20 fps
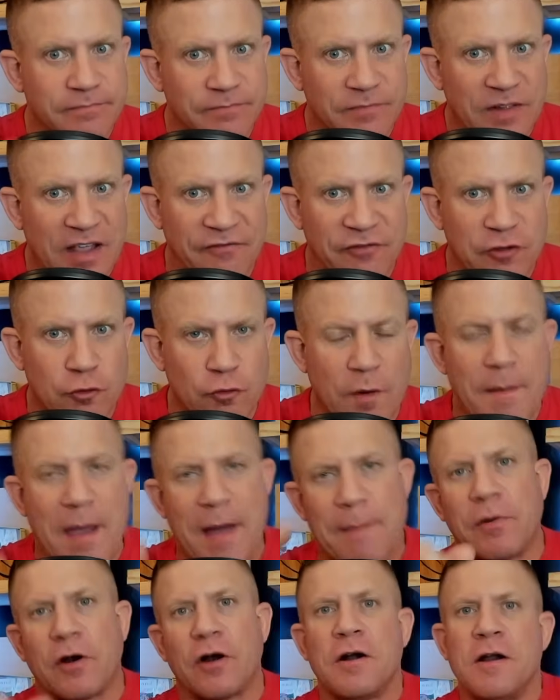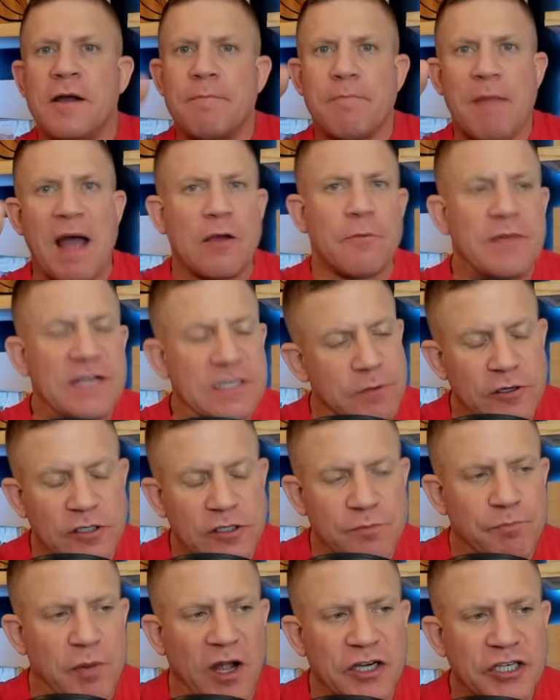If you remember, Michael Bisping
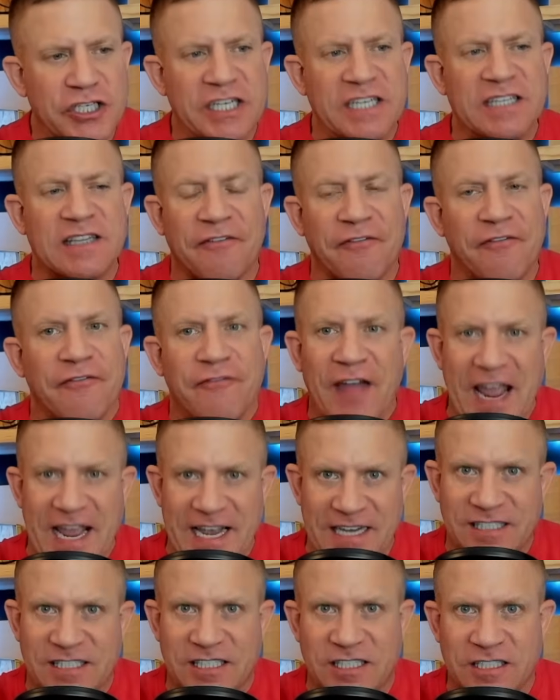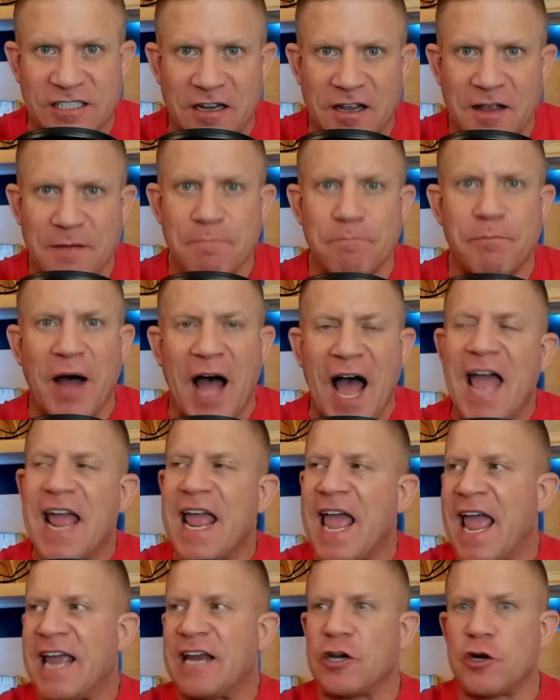was punched in the face by
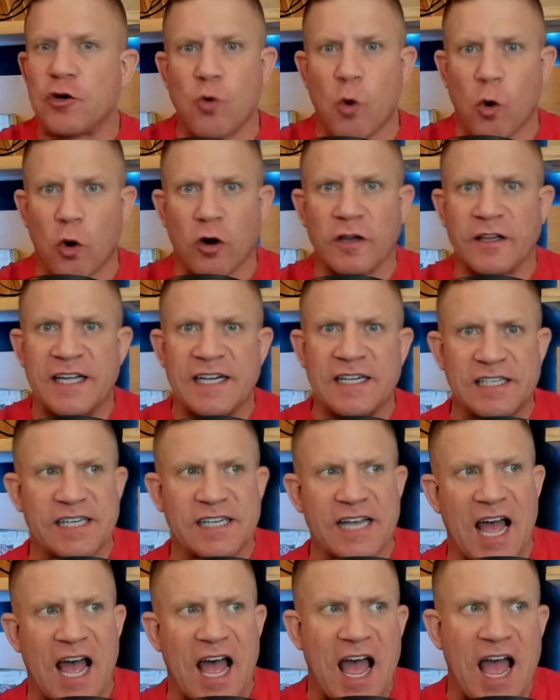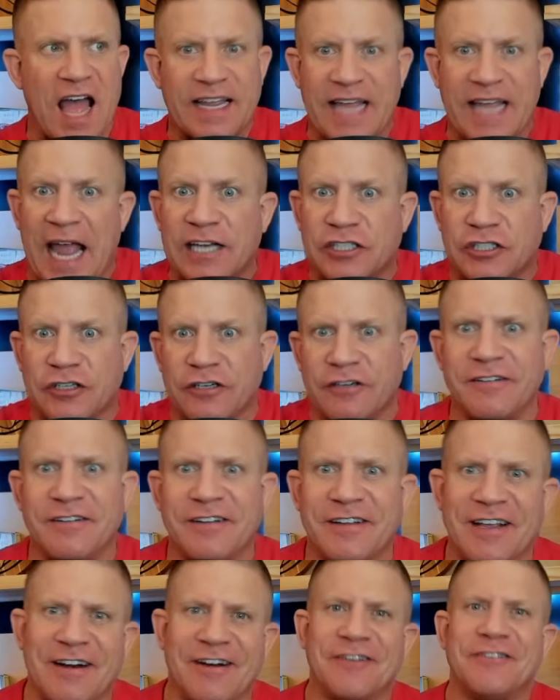a New Orleans gangster,
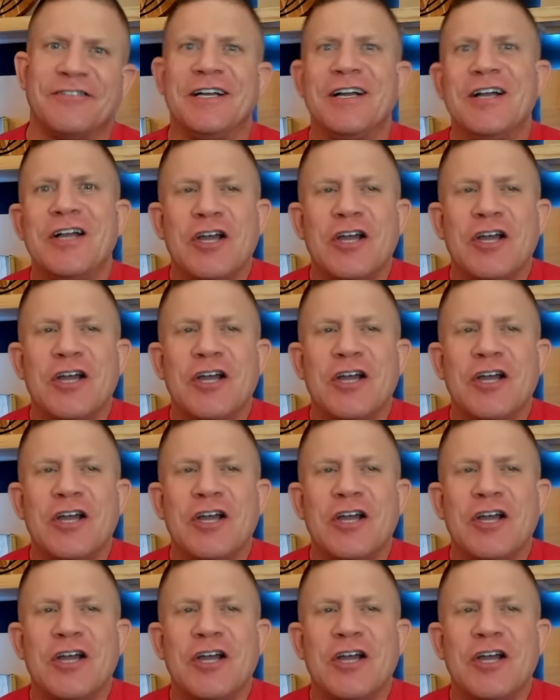you know,